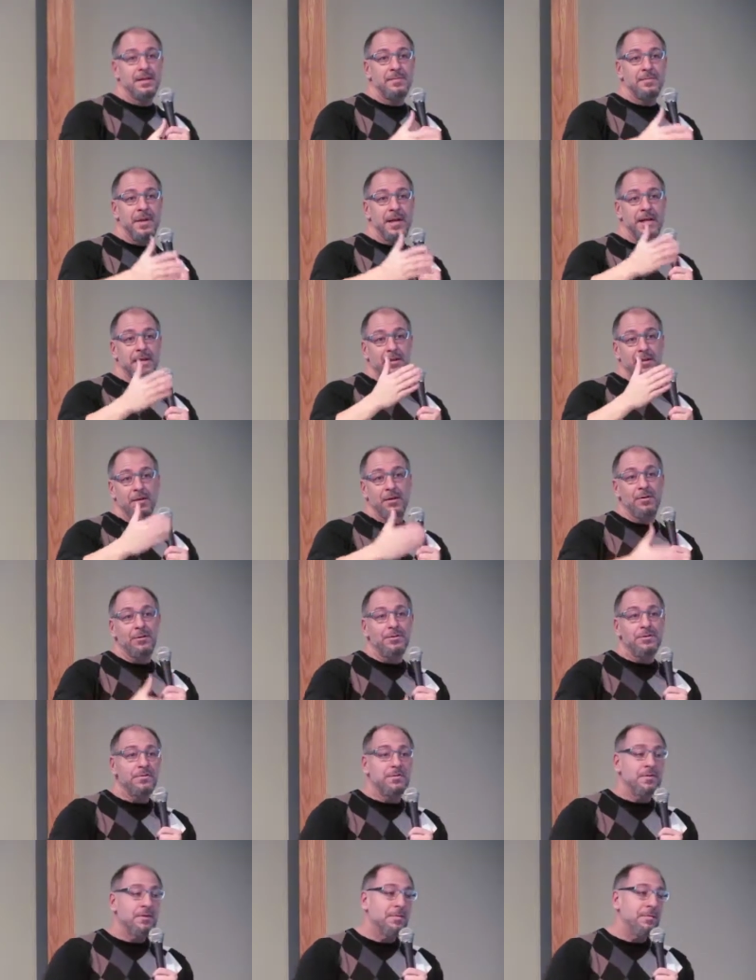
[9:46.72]
made
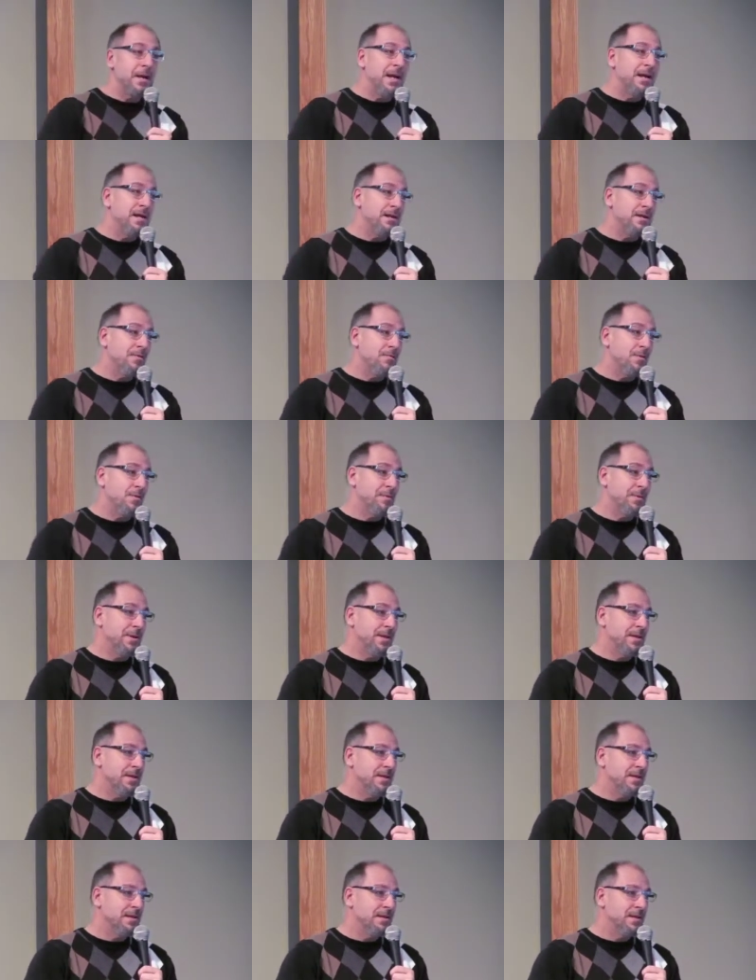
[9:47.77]
clothes for the man and the woman,
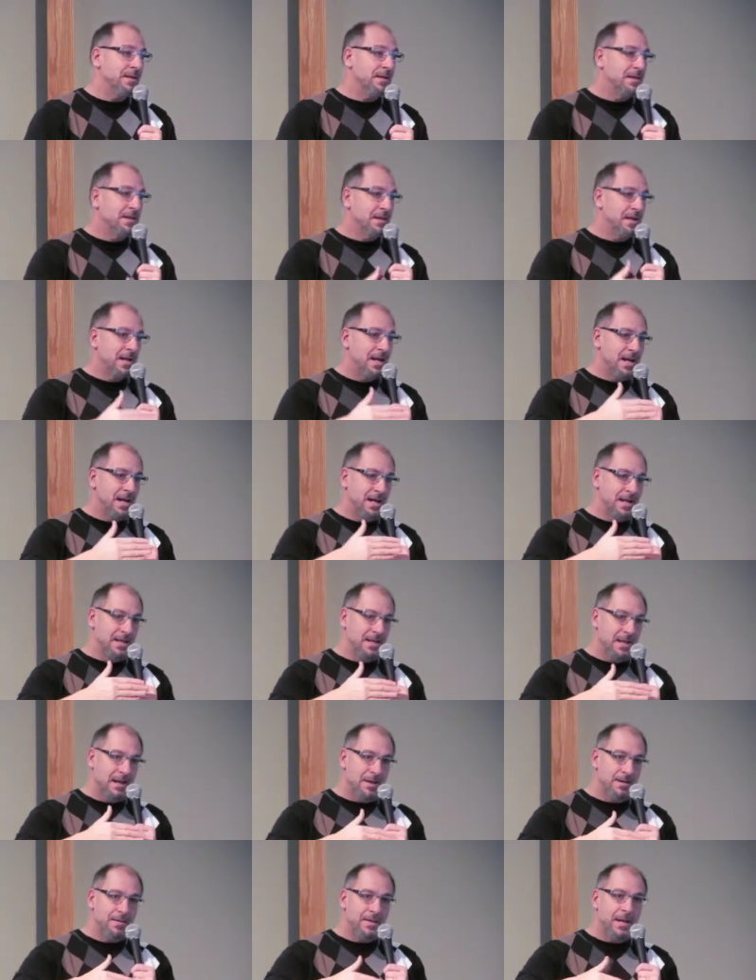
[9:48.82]
and
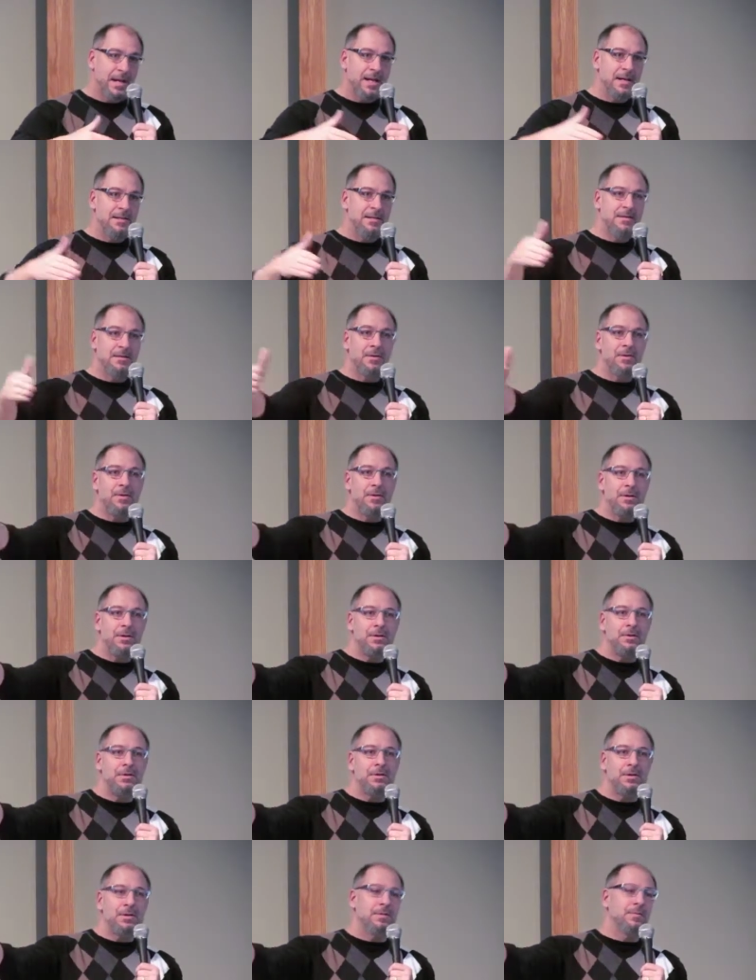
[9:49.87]
now they had to
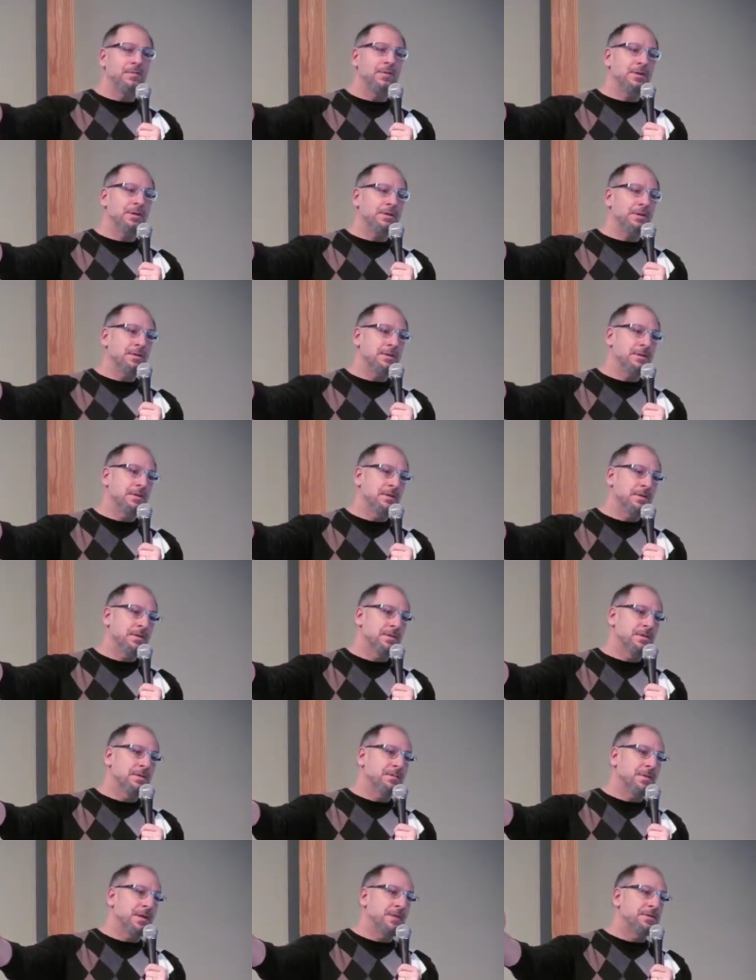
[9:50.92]
toil and work
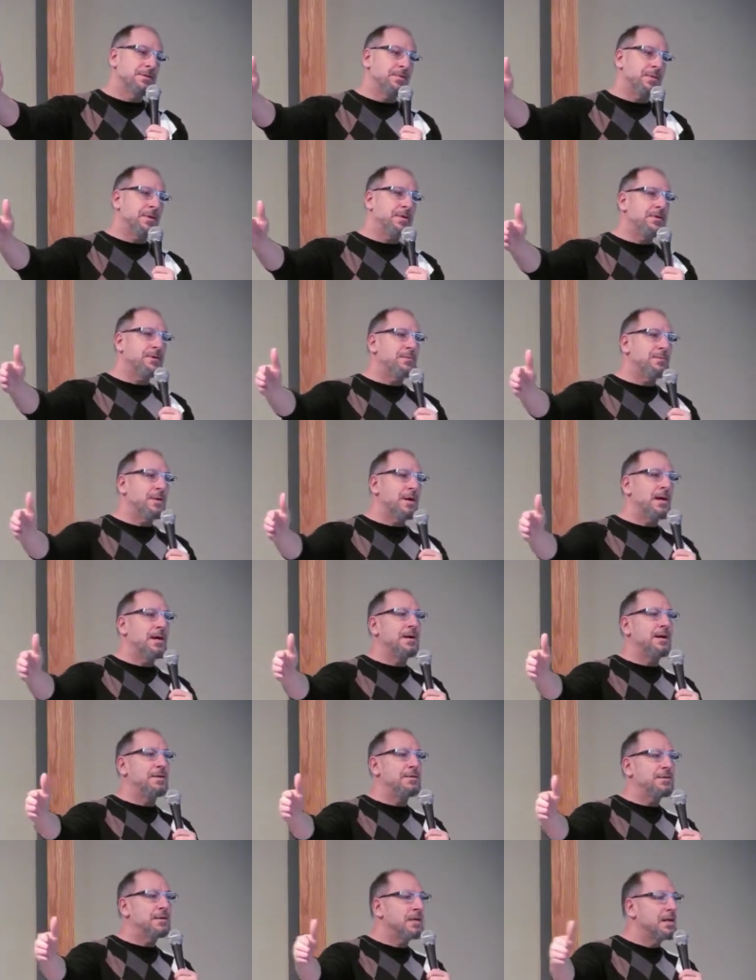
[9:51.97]
by the sweat of their
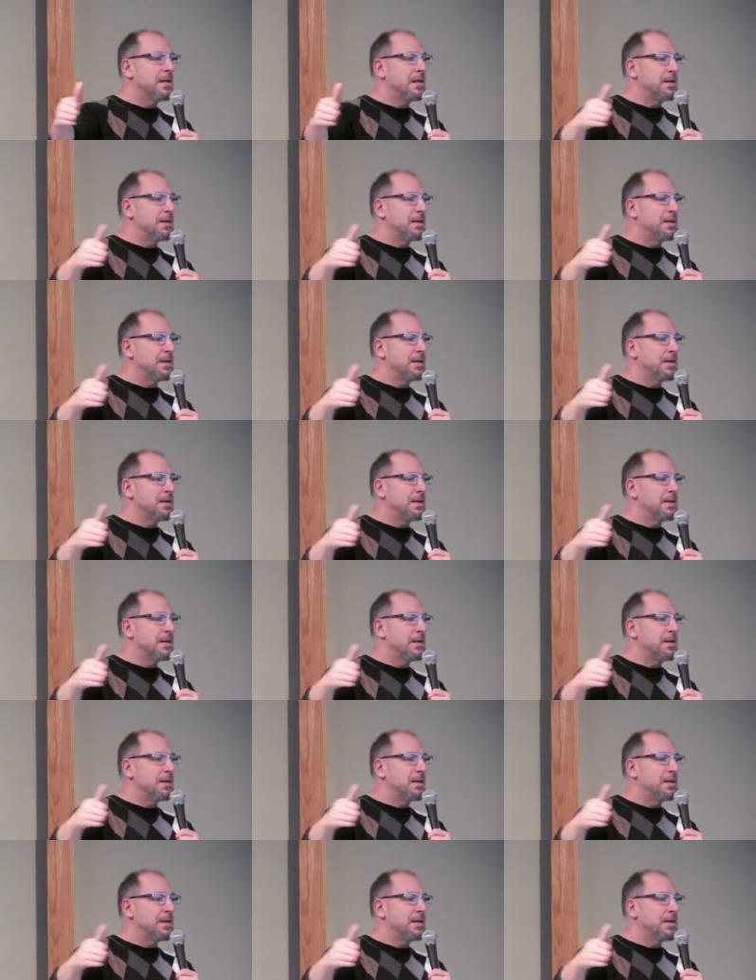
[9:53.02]
brows.